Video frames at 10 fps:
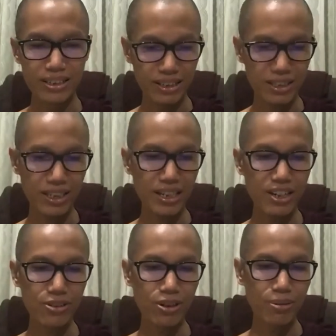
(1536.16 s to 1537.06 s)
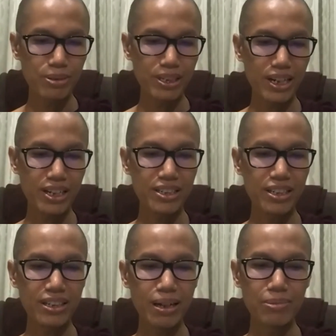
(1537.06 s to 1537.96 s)
Satyanulomika
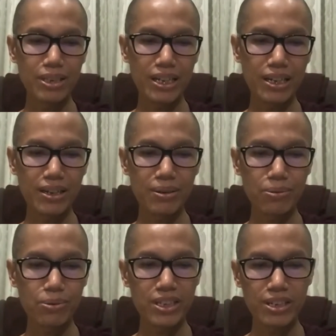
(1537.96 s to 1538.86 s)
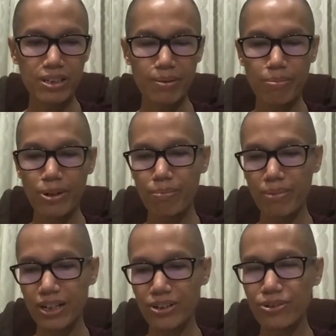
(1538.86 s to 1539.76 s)
is something which is
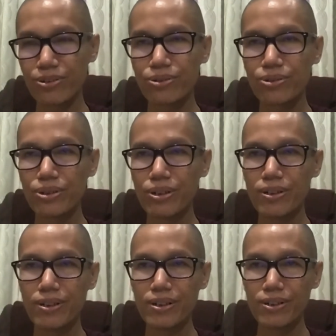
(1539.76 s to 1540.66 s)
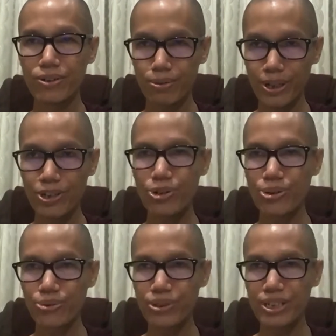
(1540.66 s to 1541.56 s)
proper to know the
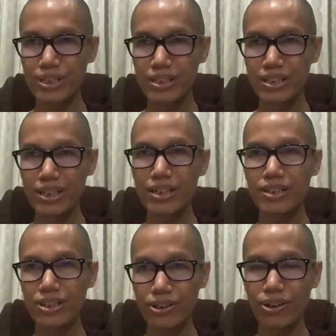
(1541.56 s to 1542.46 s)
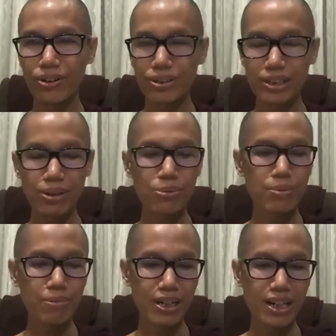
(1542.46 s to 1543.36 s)
truth. It is called,
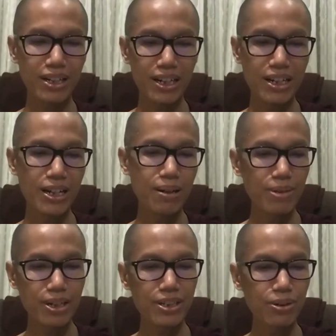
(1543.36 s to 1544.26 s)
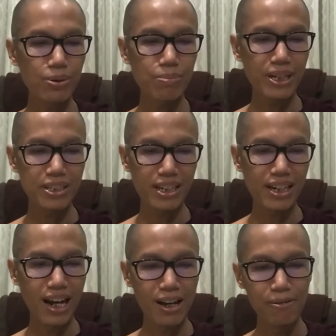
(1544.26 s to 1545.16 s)
another name is Vipassana.